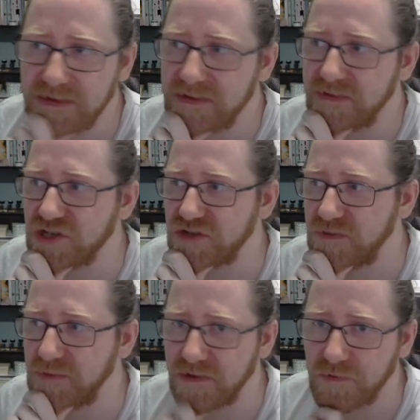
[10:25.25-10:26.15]
in addition
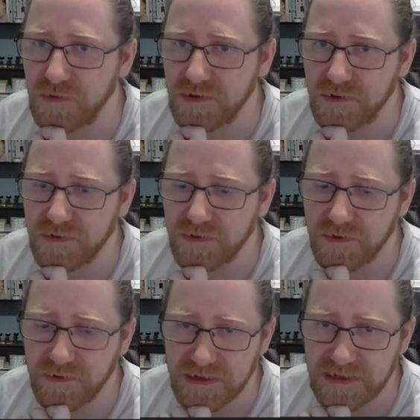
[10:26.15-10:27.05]
to make all the
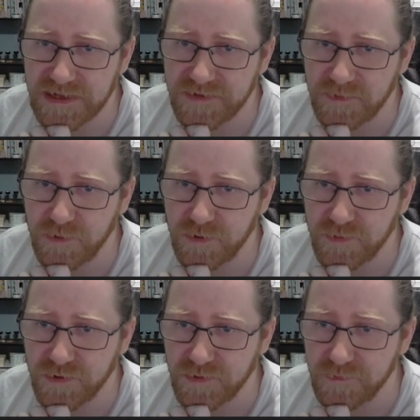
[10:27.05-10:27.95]
other electric
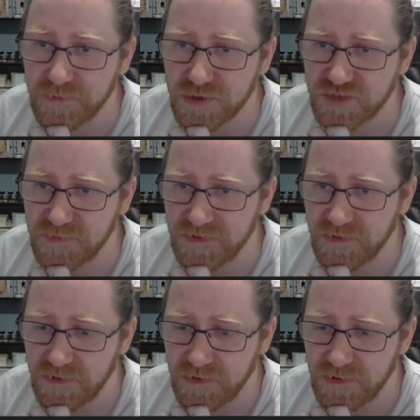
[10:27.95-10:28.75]
Pokemon much better.